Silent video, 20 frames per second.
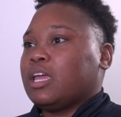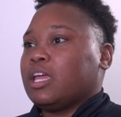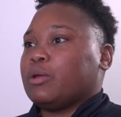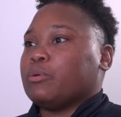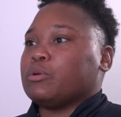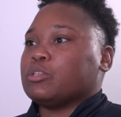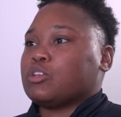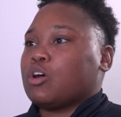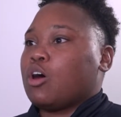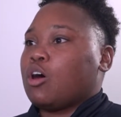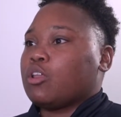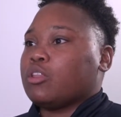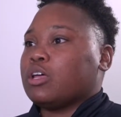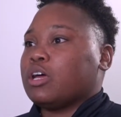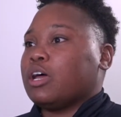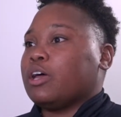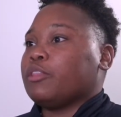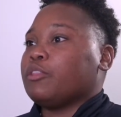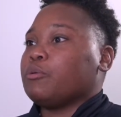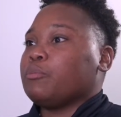it was all
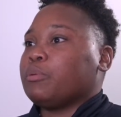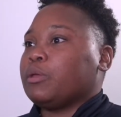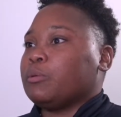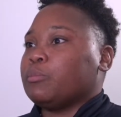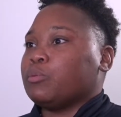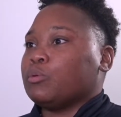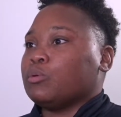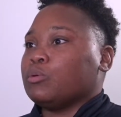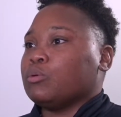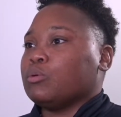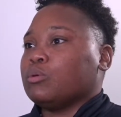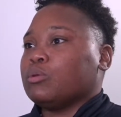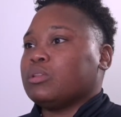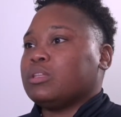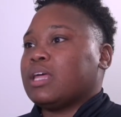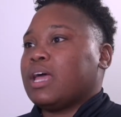the other people